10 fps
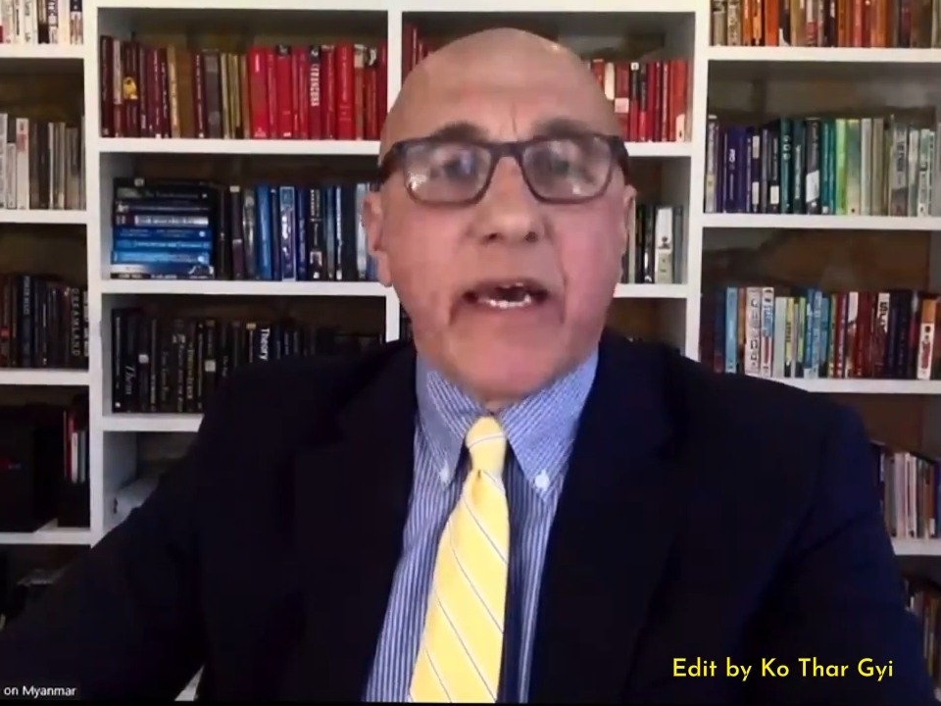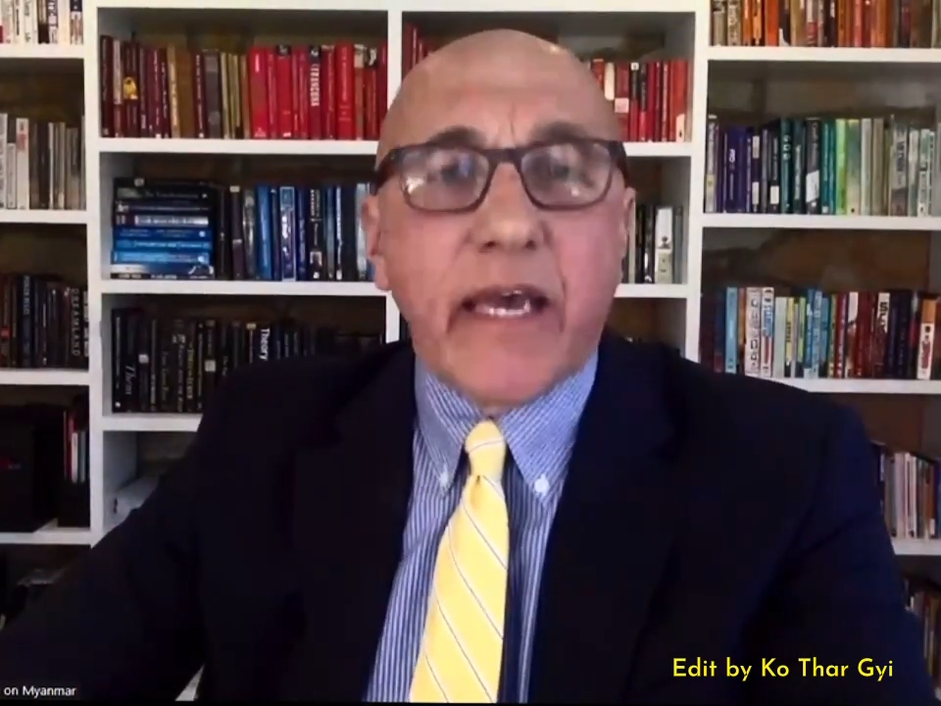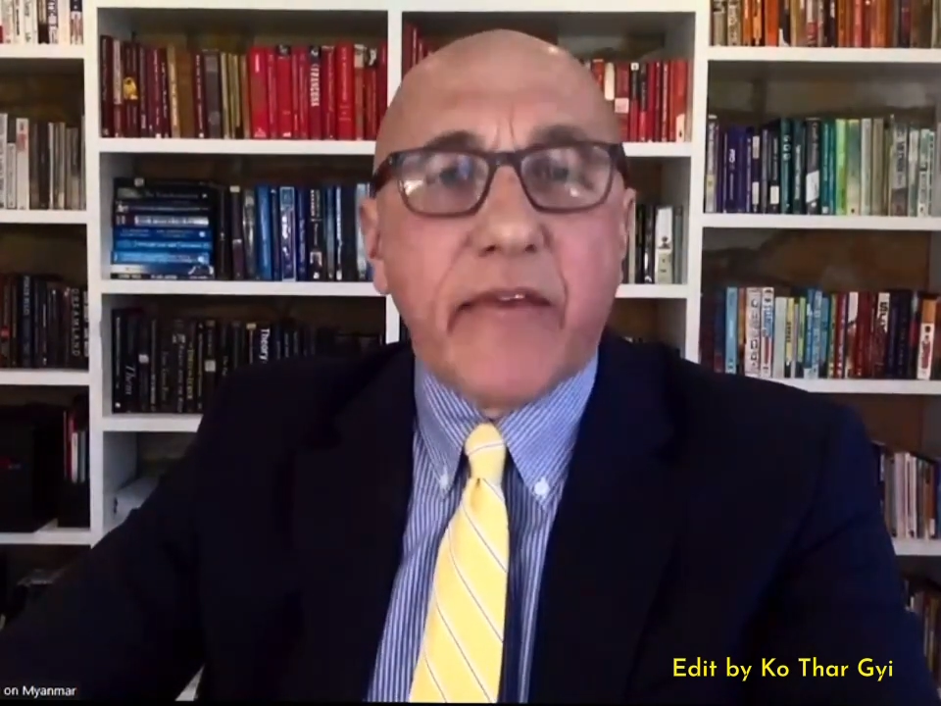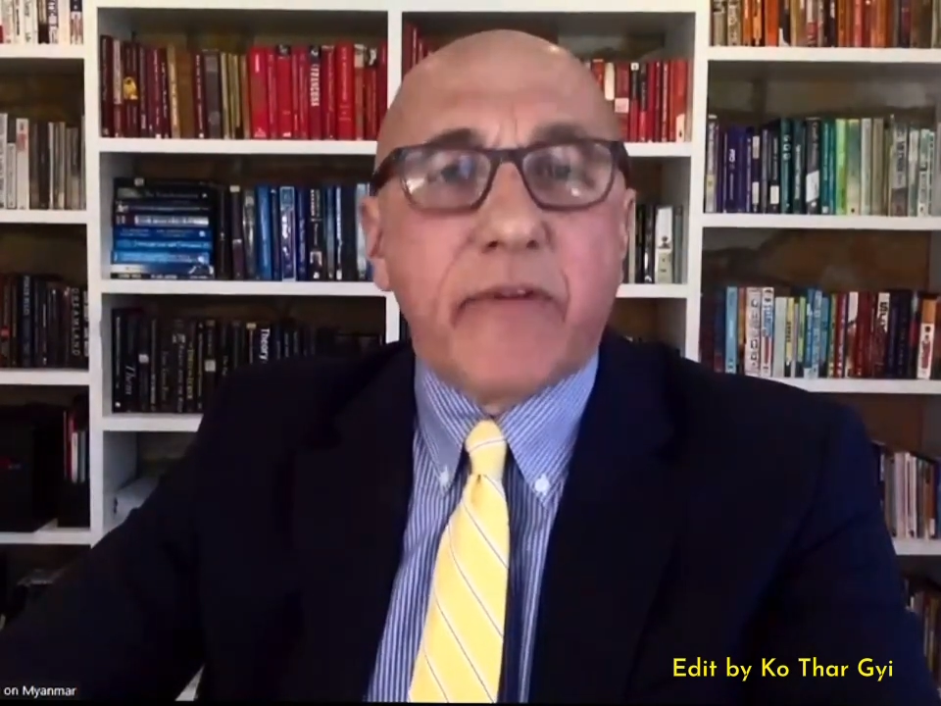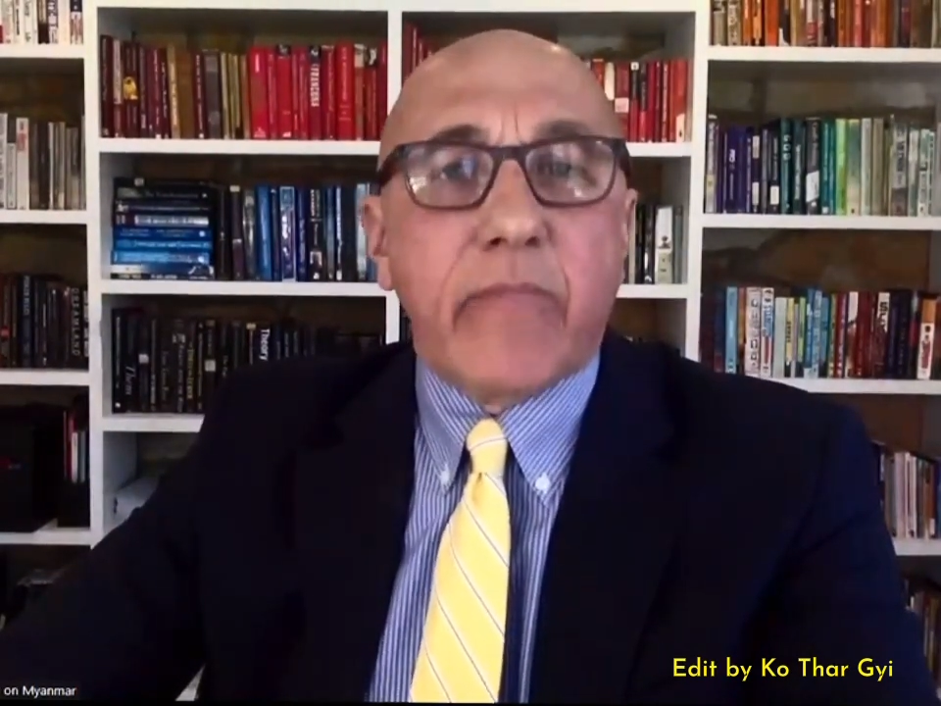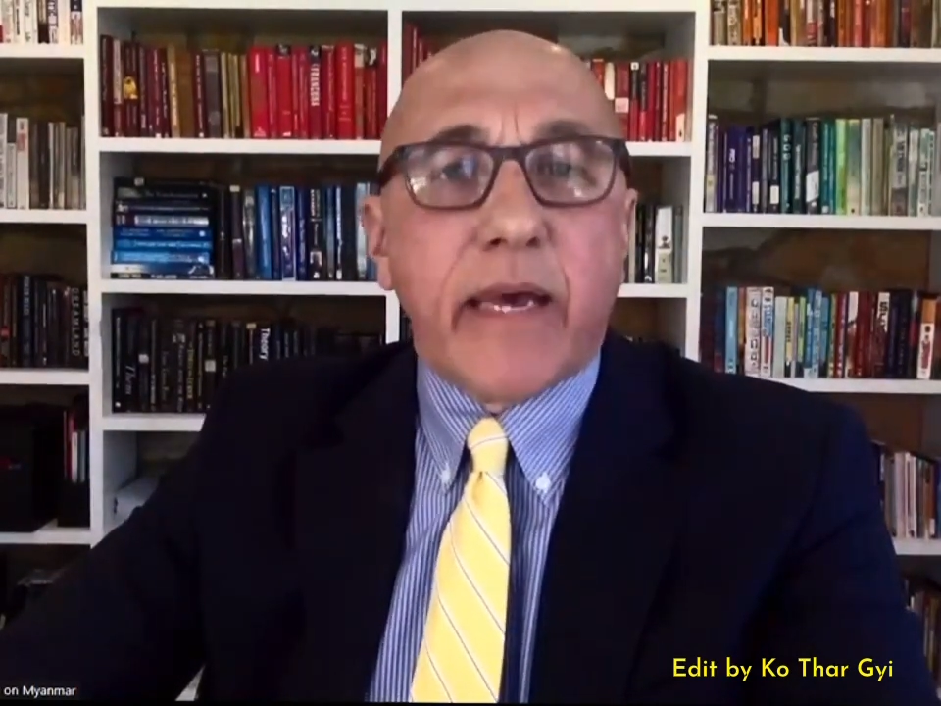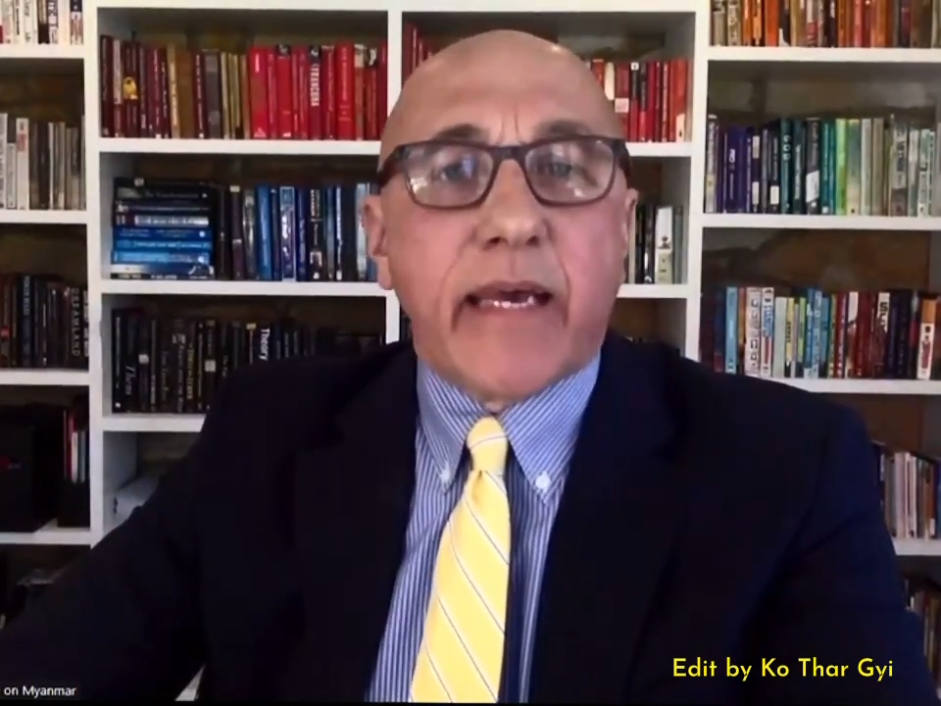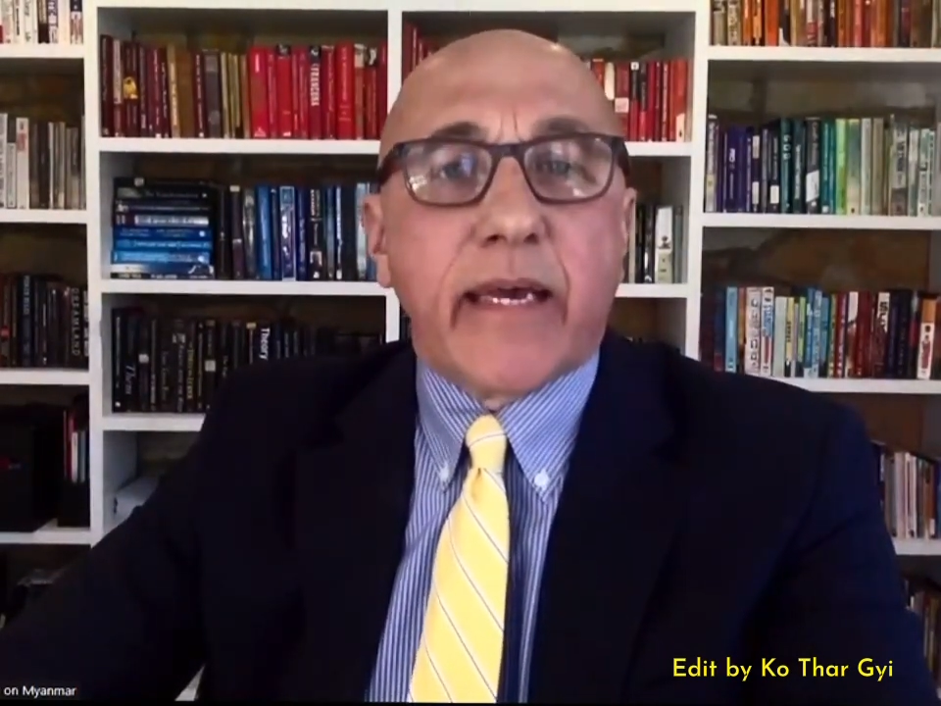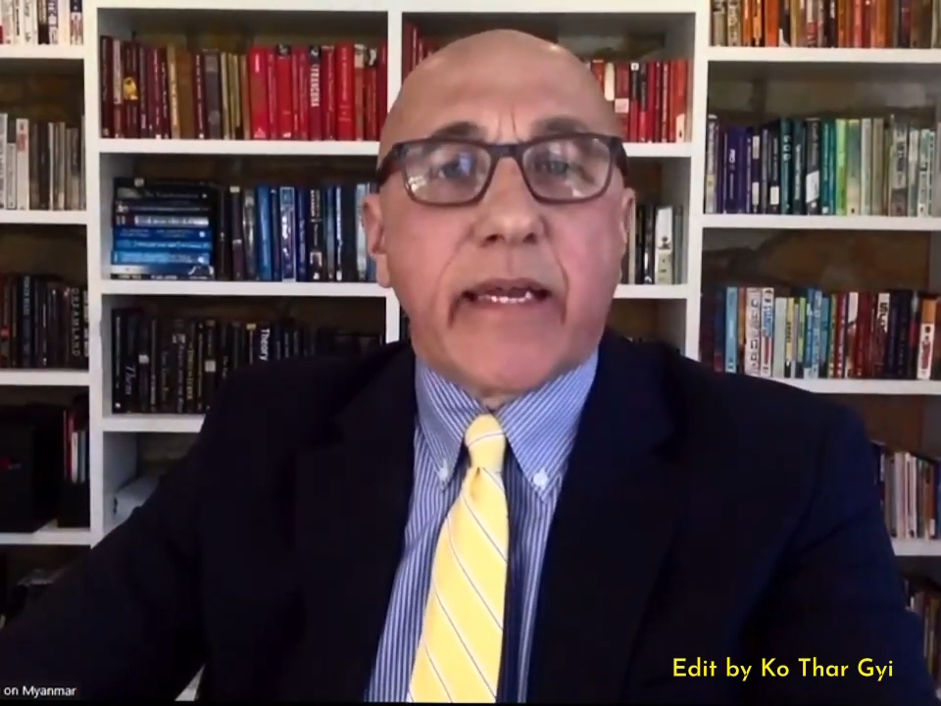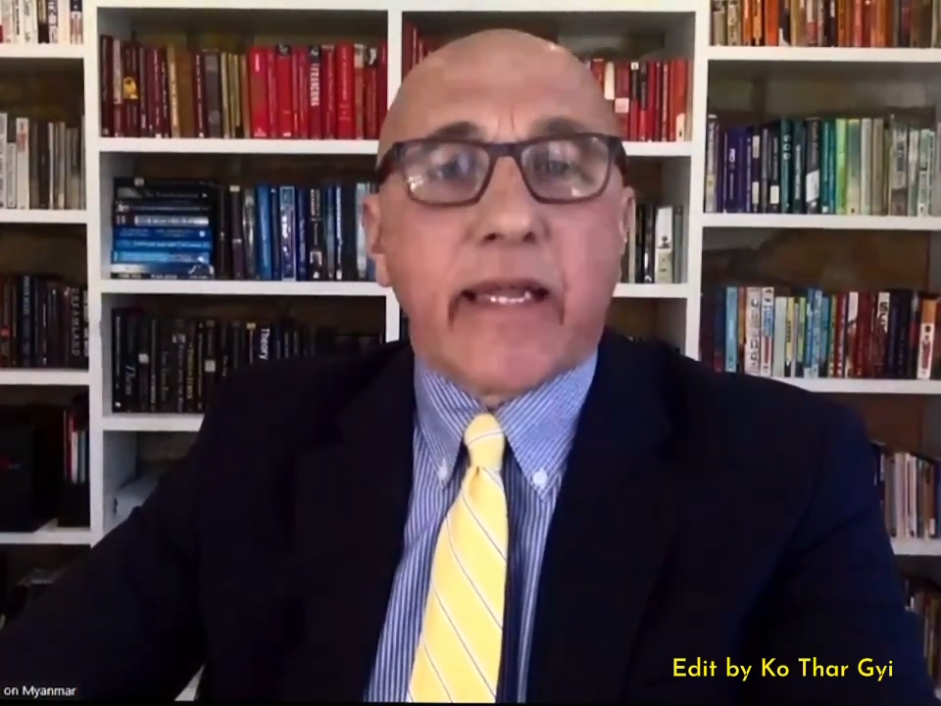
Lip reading: even making it